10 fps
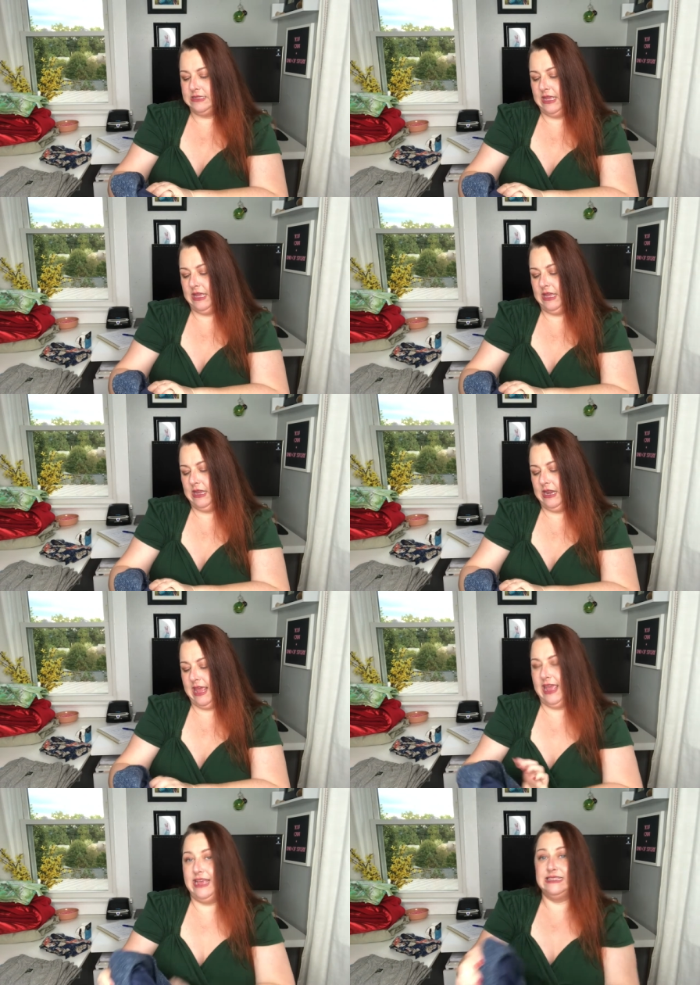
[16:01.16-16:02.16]
in
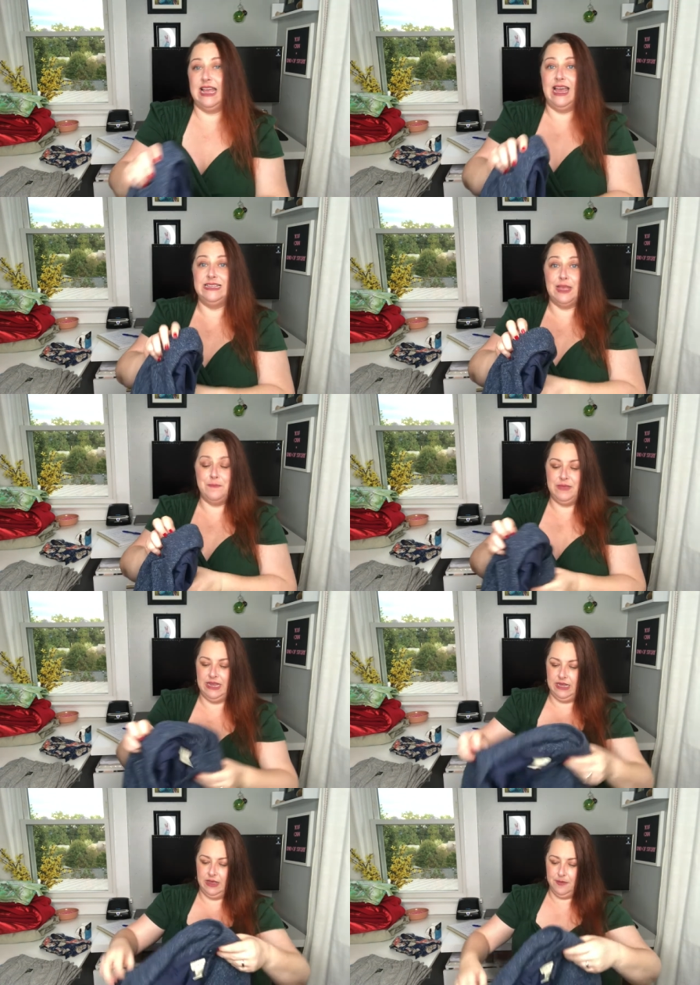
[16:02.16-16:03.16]
a size
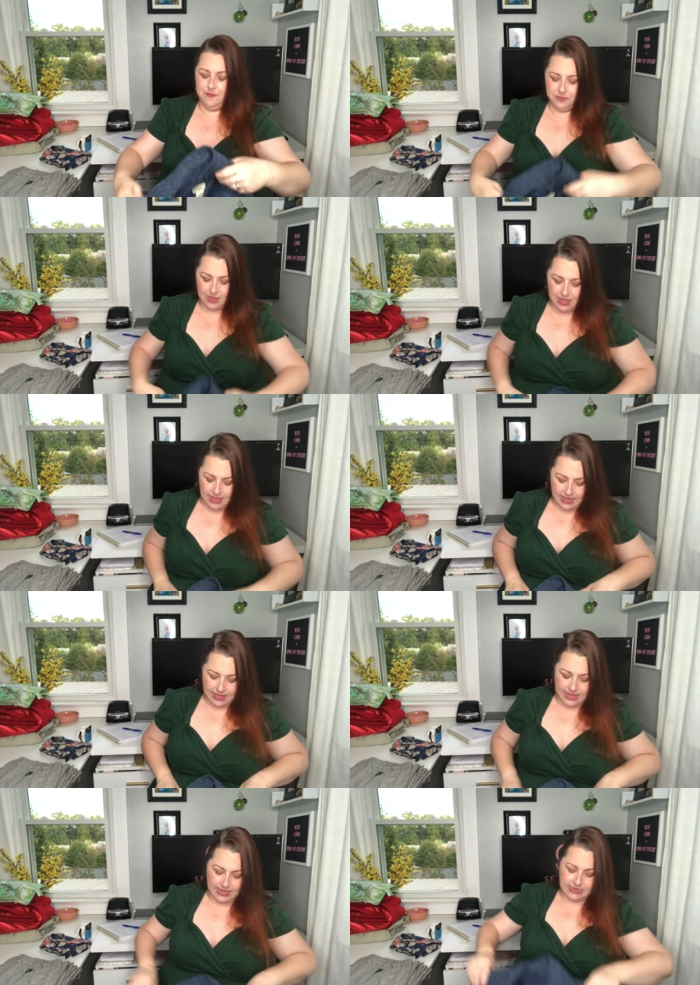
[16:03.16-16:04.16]
medium
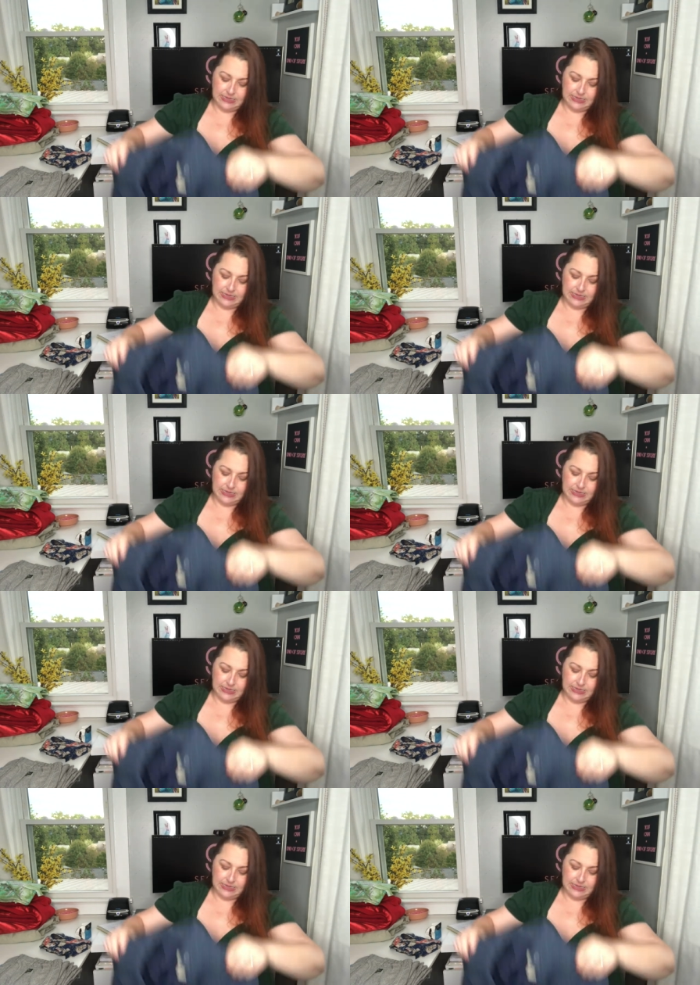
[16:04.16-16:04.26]
and